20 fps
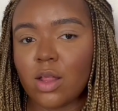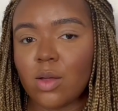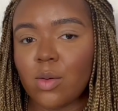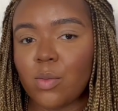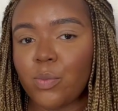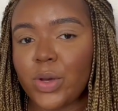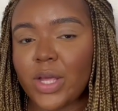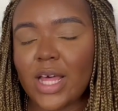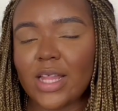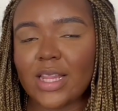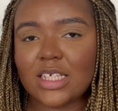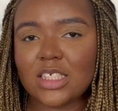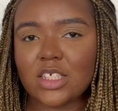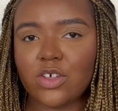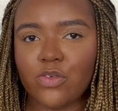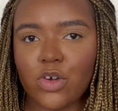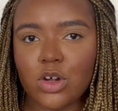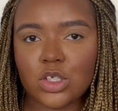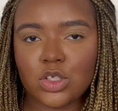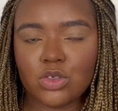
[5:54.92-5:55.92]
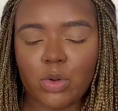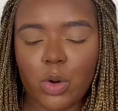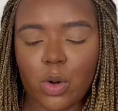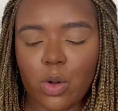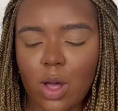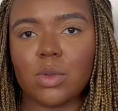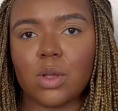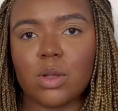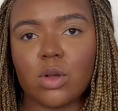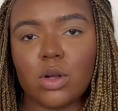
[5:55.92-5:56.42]
But yeah, that's the first row.
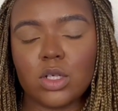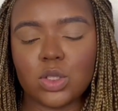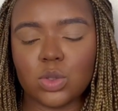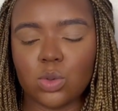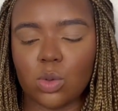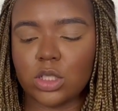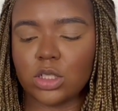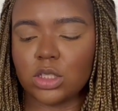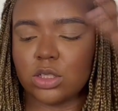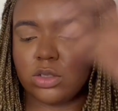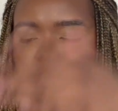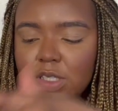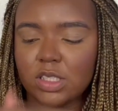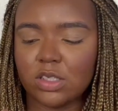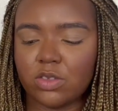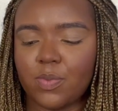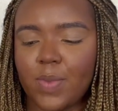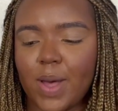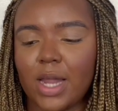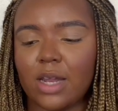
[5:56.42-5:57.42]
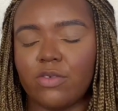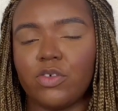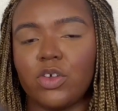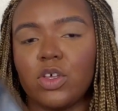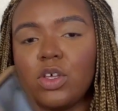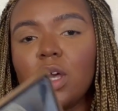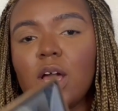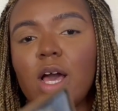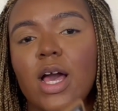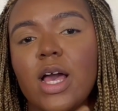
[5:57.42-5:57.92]
I'm gonna swatch the rest of the palette for
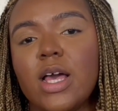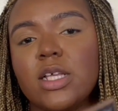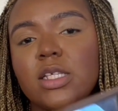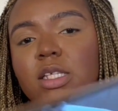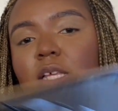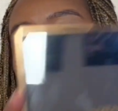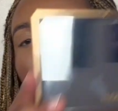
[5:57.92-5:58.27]
you guys,